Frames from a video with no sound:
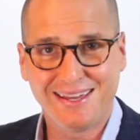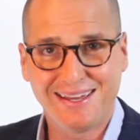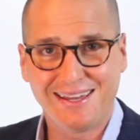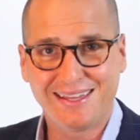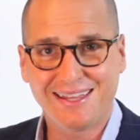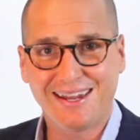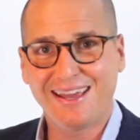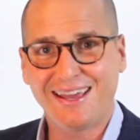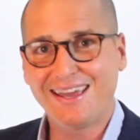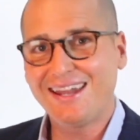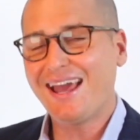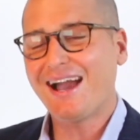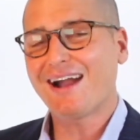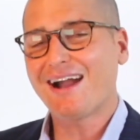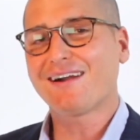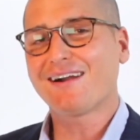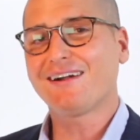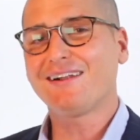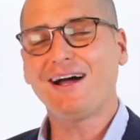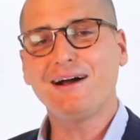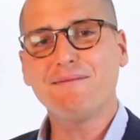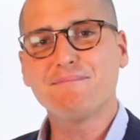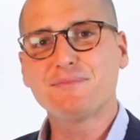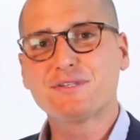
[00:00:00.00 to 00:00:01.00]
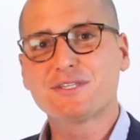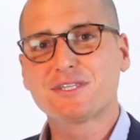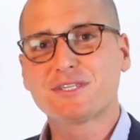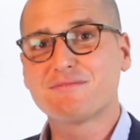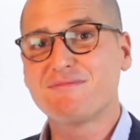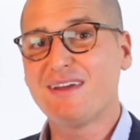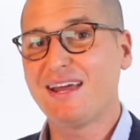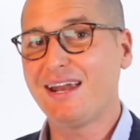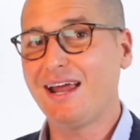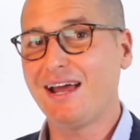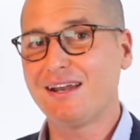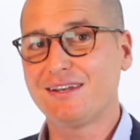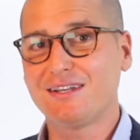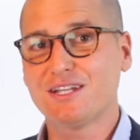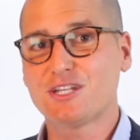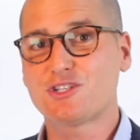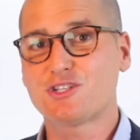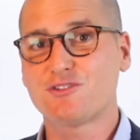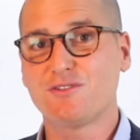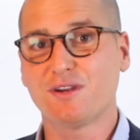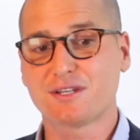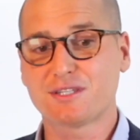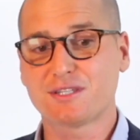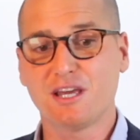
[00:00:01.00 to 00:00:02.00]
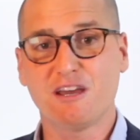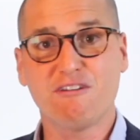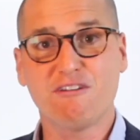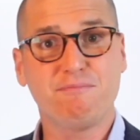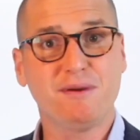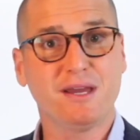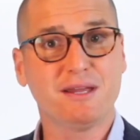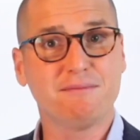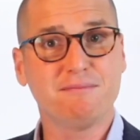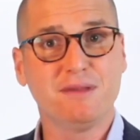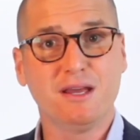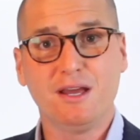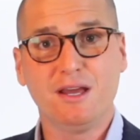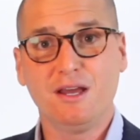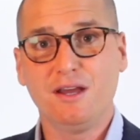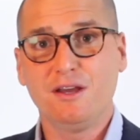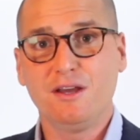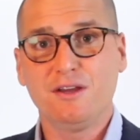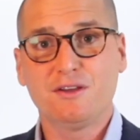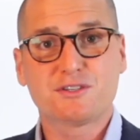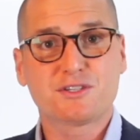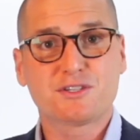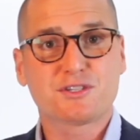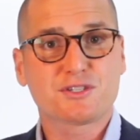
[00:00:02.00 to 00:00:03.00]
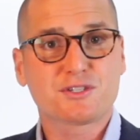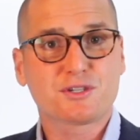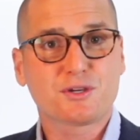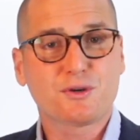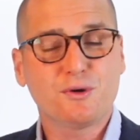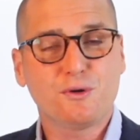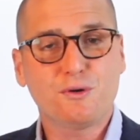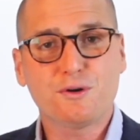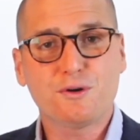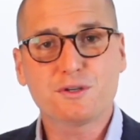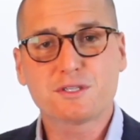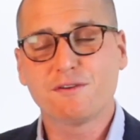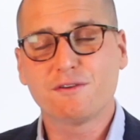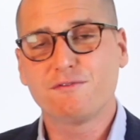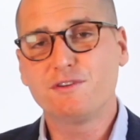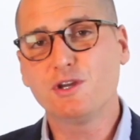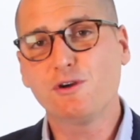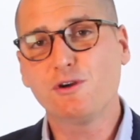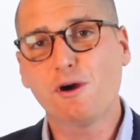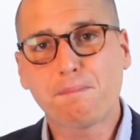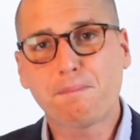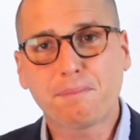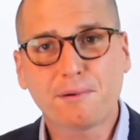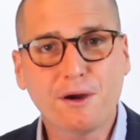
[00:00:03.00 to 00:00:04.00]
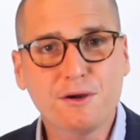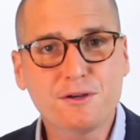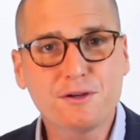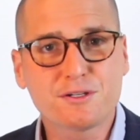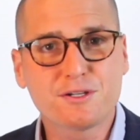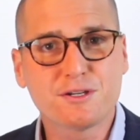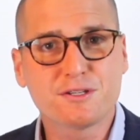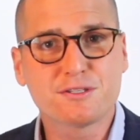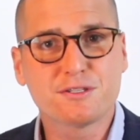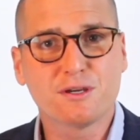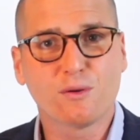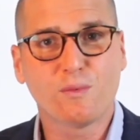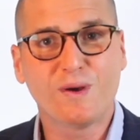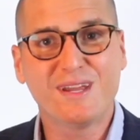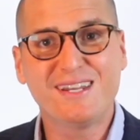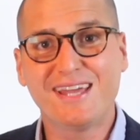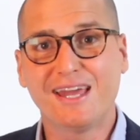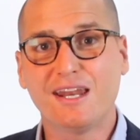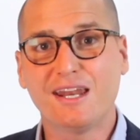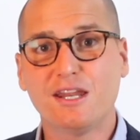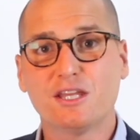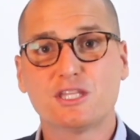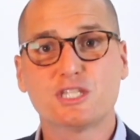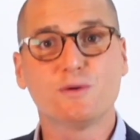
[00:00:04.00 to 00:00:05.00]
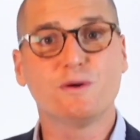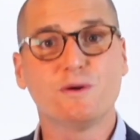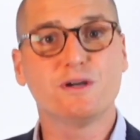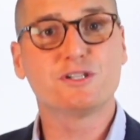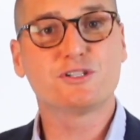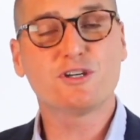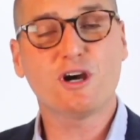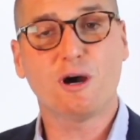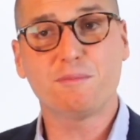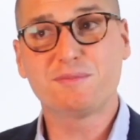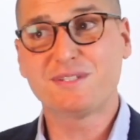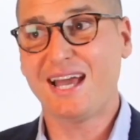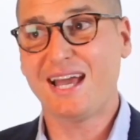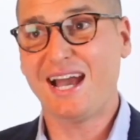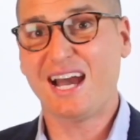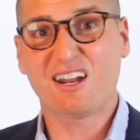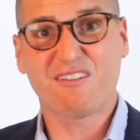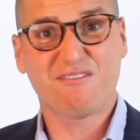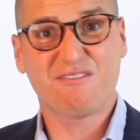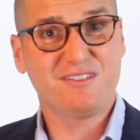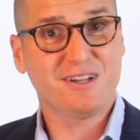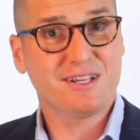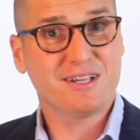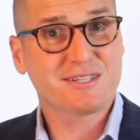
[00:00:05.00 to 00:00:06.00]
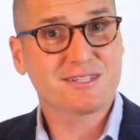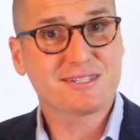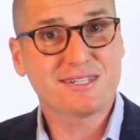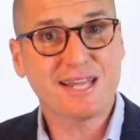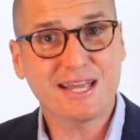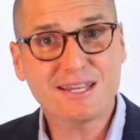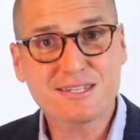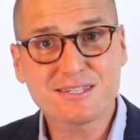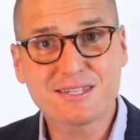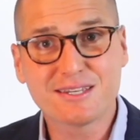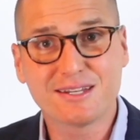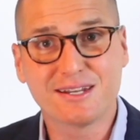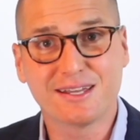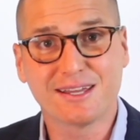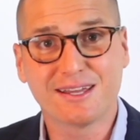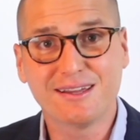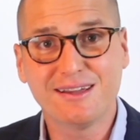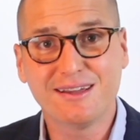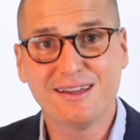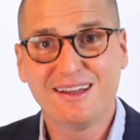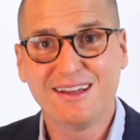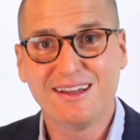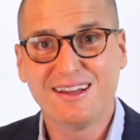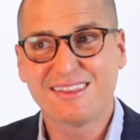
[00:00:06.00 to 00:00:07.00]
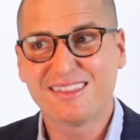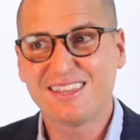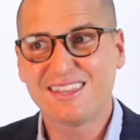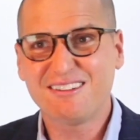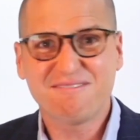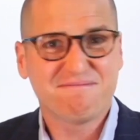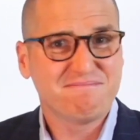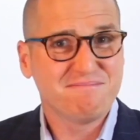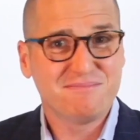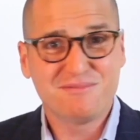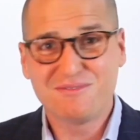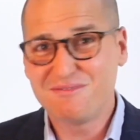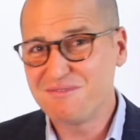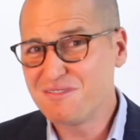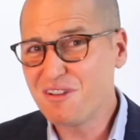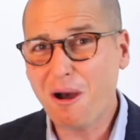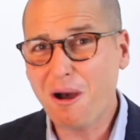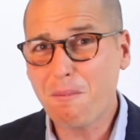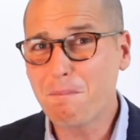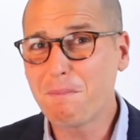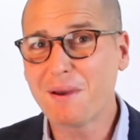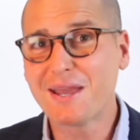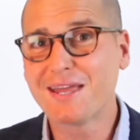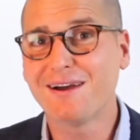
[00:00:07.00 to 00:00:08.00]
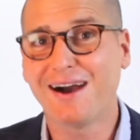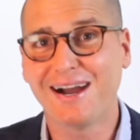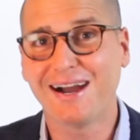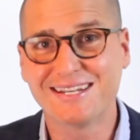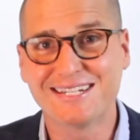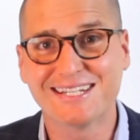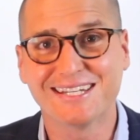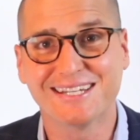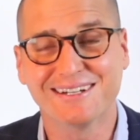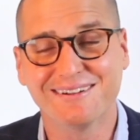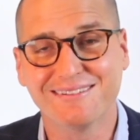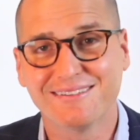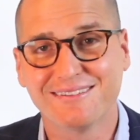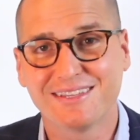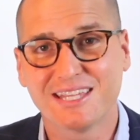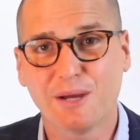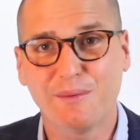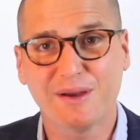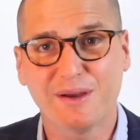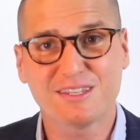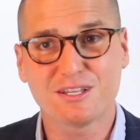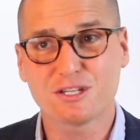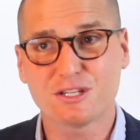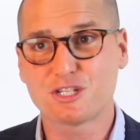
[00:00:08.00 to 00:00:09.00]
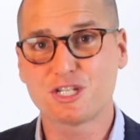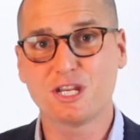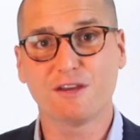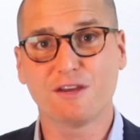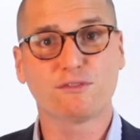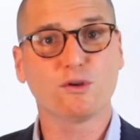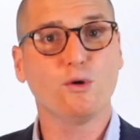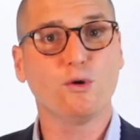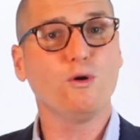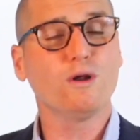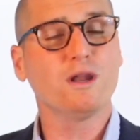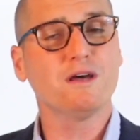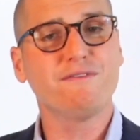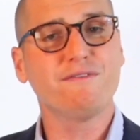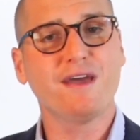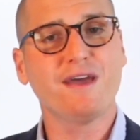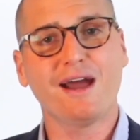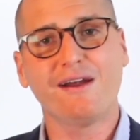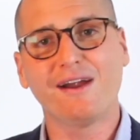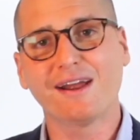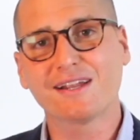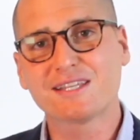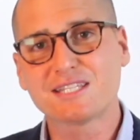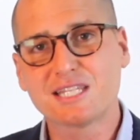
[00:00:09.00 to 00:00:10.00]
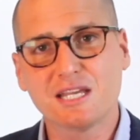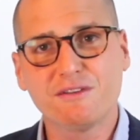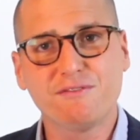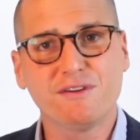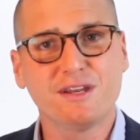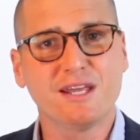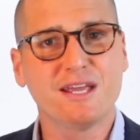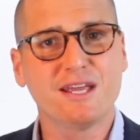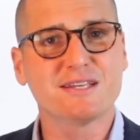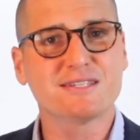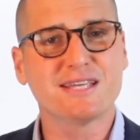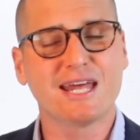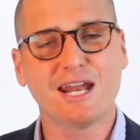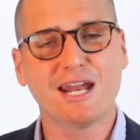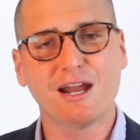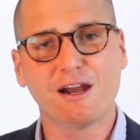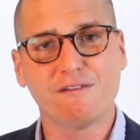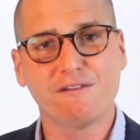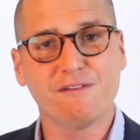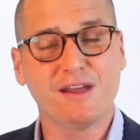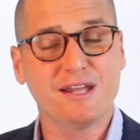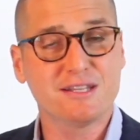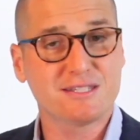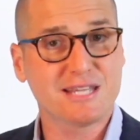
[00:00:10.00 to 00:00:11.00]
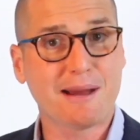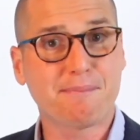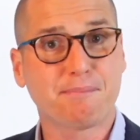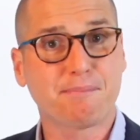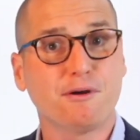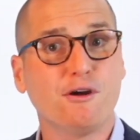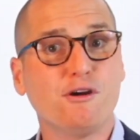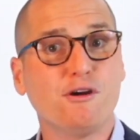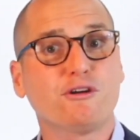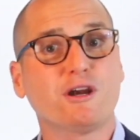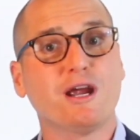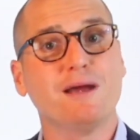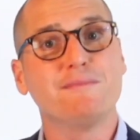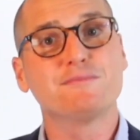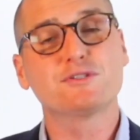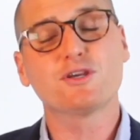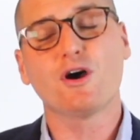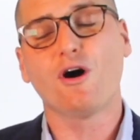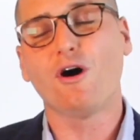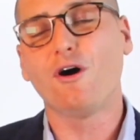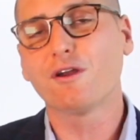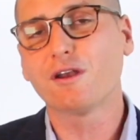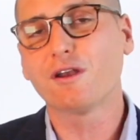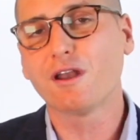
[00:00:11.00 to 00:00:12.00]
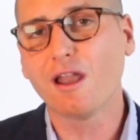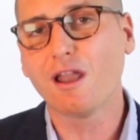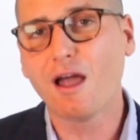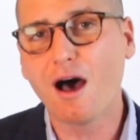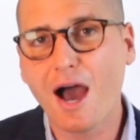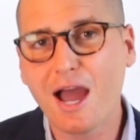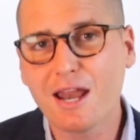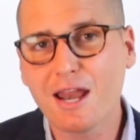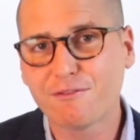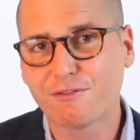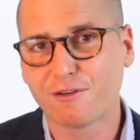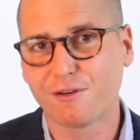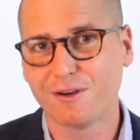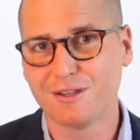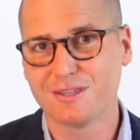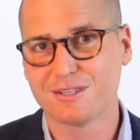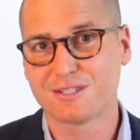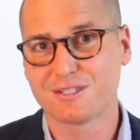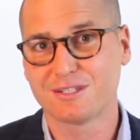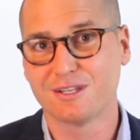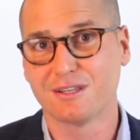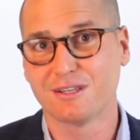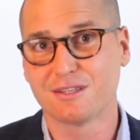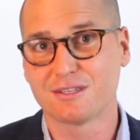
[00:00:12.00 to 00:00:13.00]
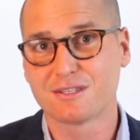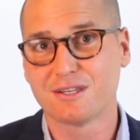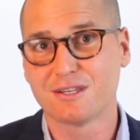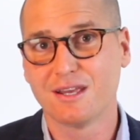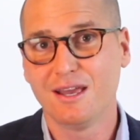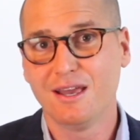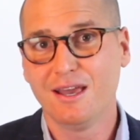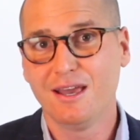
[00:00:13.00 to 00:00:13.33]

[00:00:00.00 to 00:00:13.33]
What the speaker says: Now, in our clubs and our districts, there have been scores of new approaches that we needed to adopt out of necessity that have not been ideal. You know, we had to shift all of our activities and our events, our programs online, for instance.